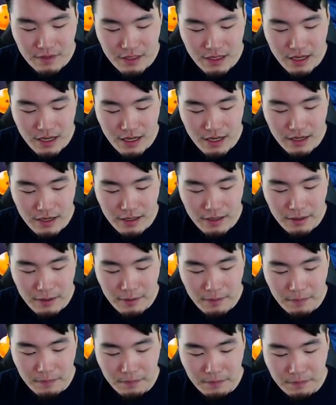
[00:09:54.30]

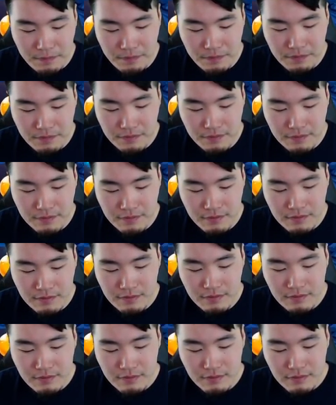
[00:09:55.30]
um.
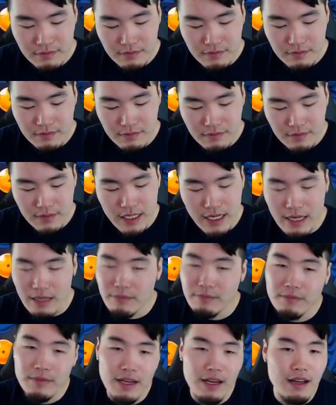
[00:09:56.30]
yeah,
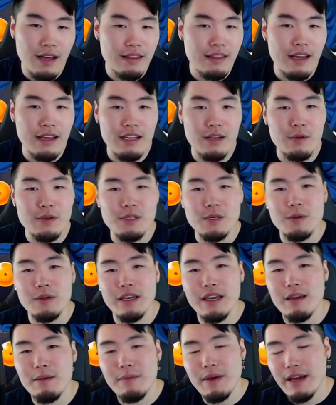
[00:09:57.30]
I, I thought he was
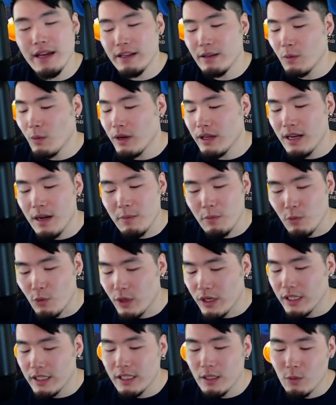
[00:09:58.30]
okay, man. The one I'm
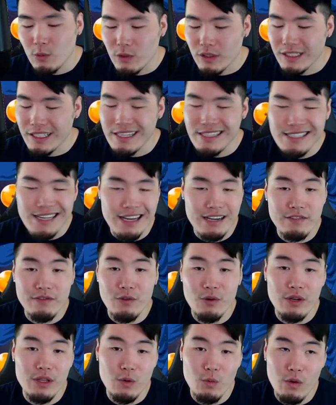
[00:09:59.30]
really, really excited
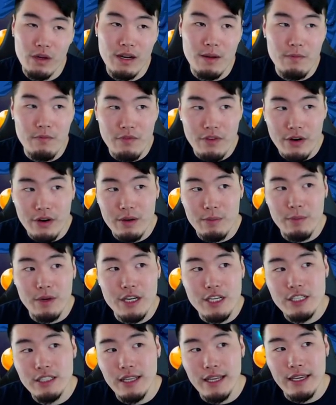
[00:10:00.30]
for, the one I'm very
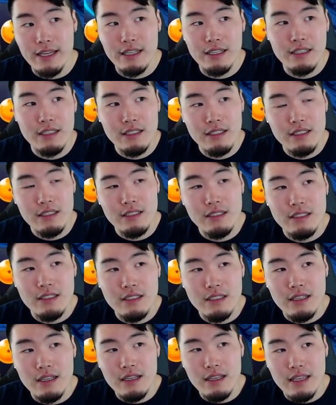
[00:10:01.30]
much like
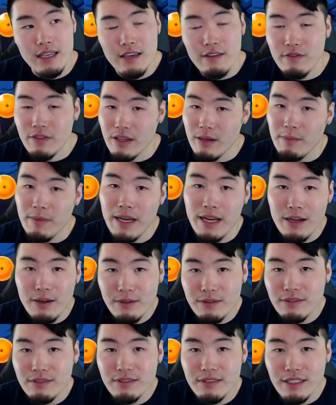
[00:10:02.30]
iffy about
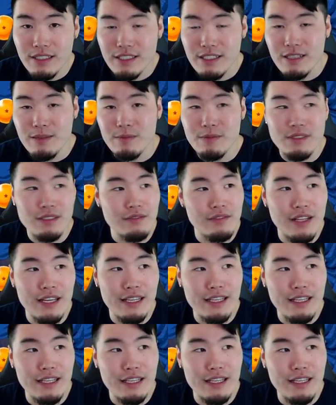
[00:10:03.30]
in terms of like